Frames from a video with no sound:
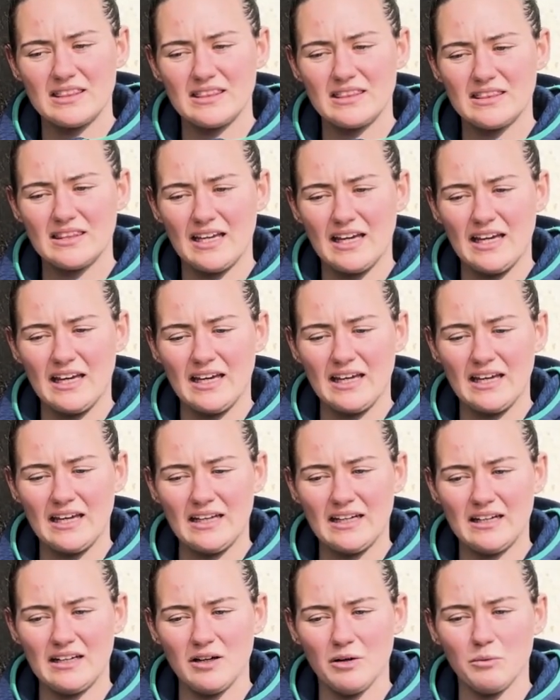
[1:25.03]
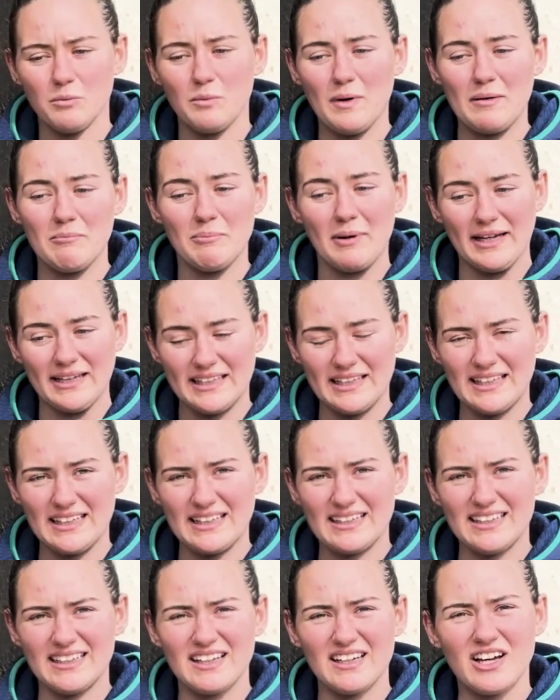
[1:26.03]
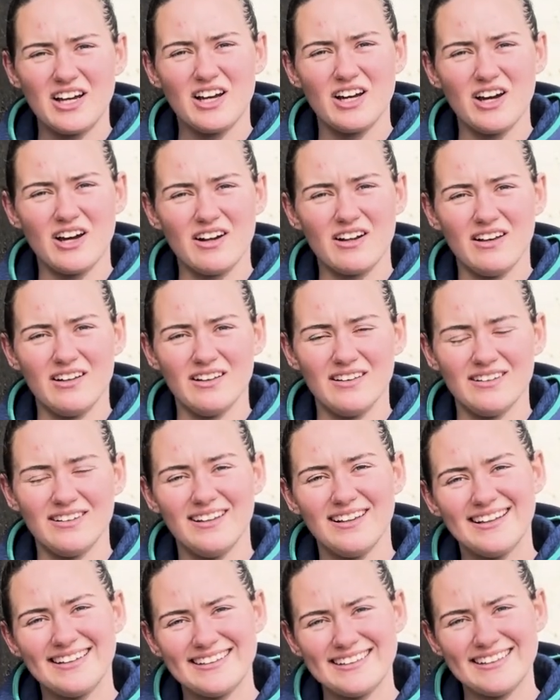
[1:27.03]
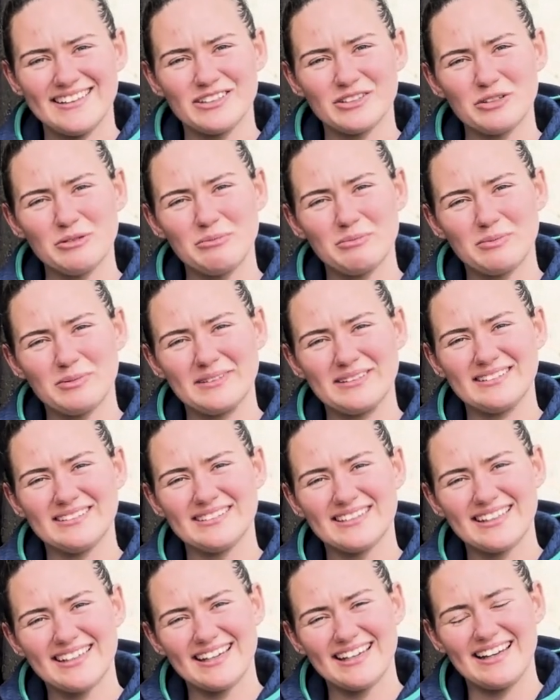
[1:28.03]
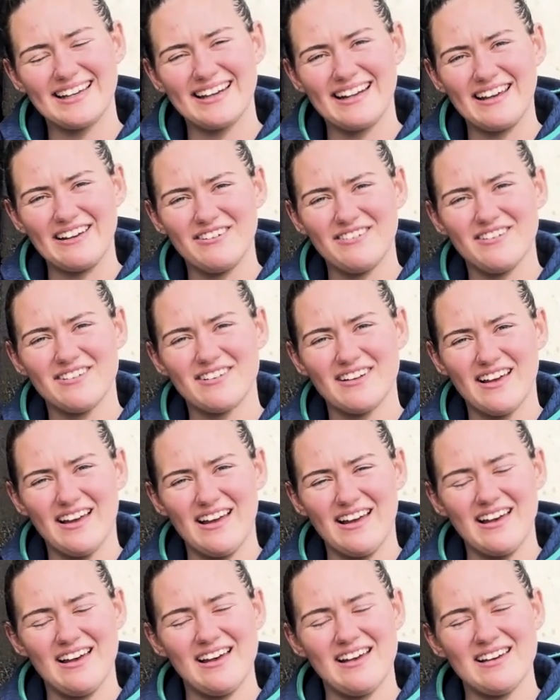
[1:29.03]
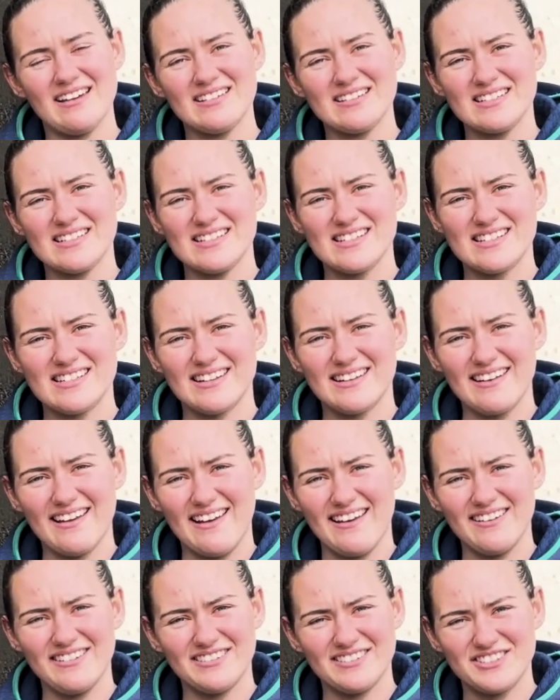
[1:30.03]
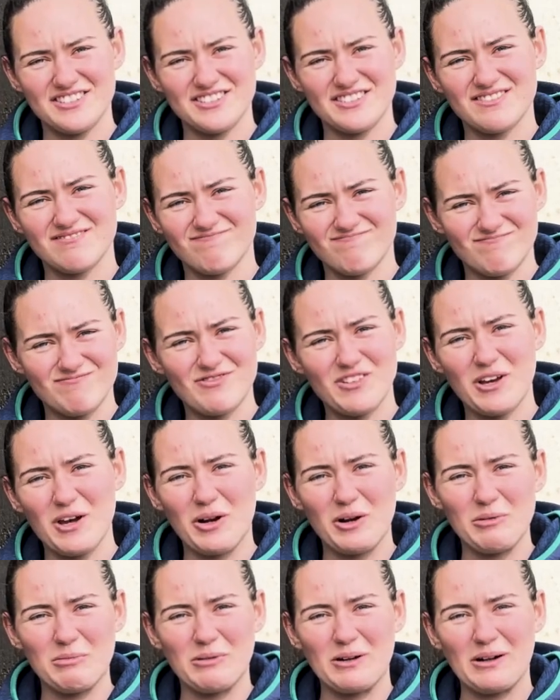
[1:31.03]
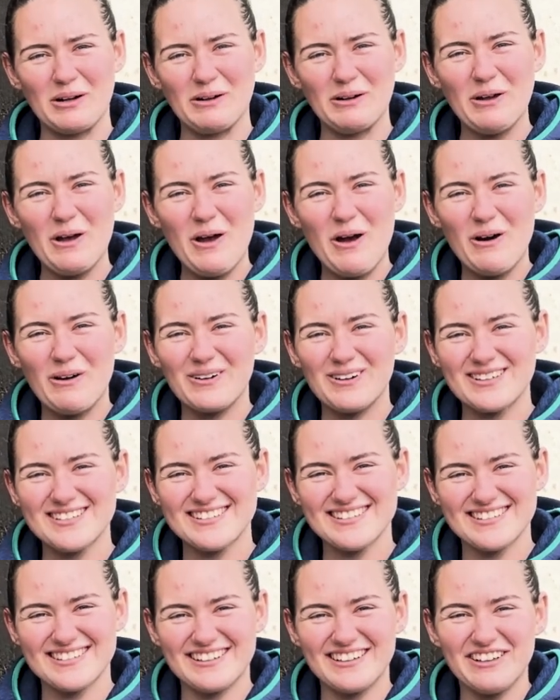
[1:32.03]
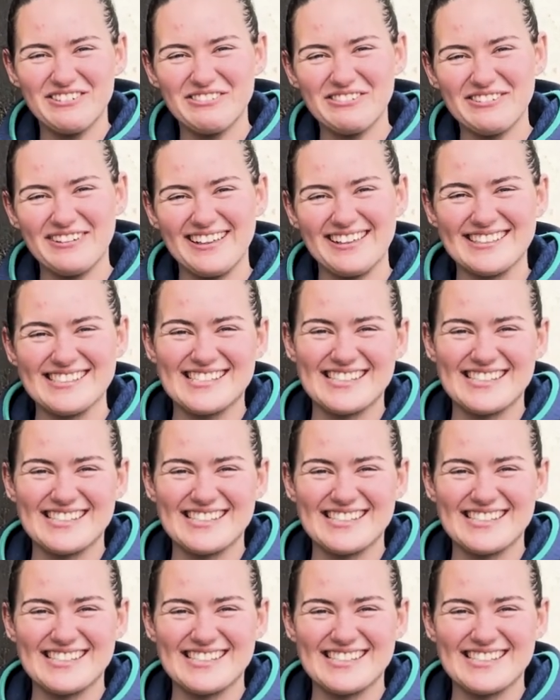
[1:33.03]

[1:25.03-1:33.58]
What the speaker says: then went back in, got all geared up and kitted out, and yeah, got up on our horses and off we went.